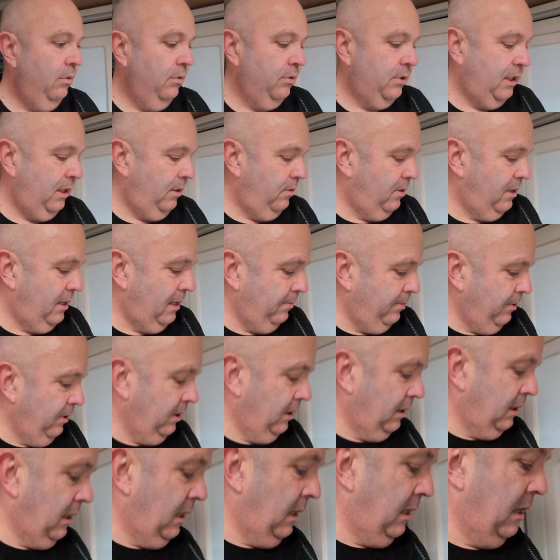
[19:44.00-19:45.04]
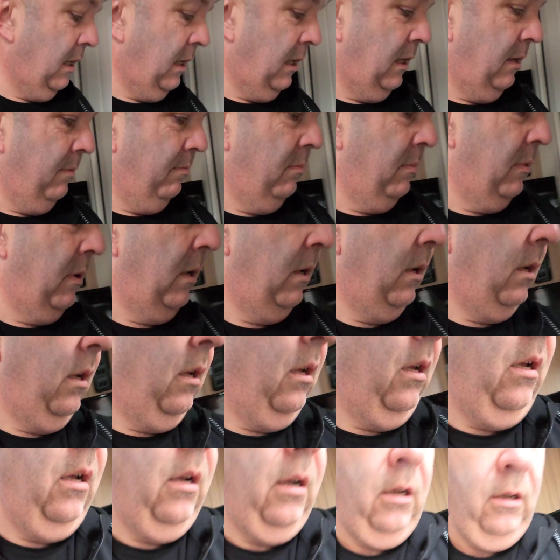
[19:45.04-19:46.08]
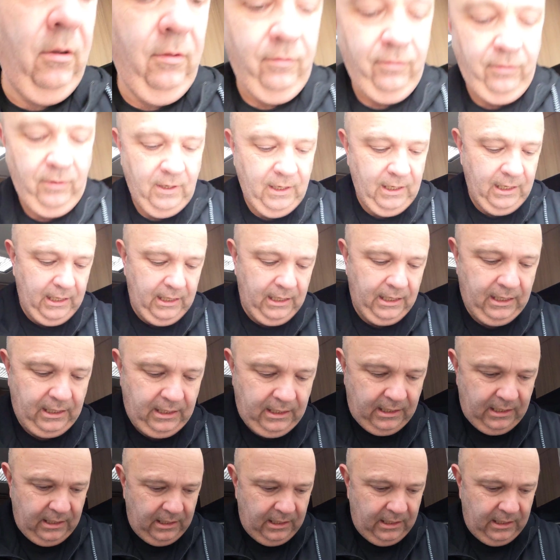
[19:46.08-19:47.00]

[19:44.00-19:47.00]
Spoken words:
we'll see what happens. Hopefully